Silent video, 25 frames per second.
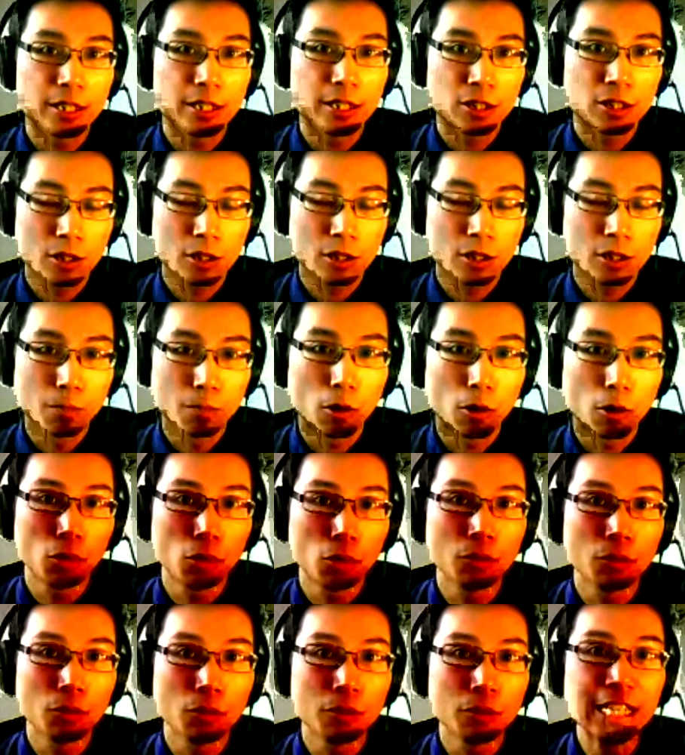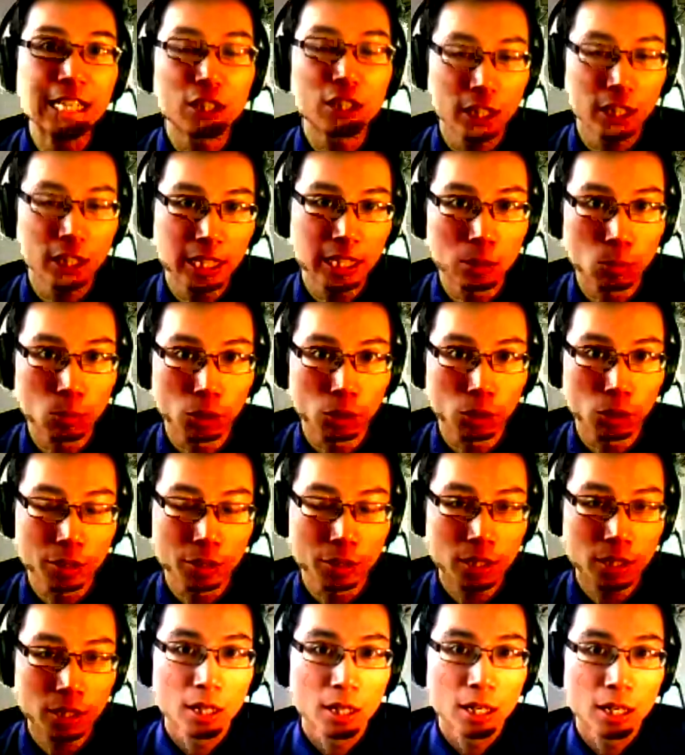small niche keywords,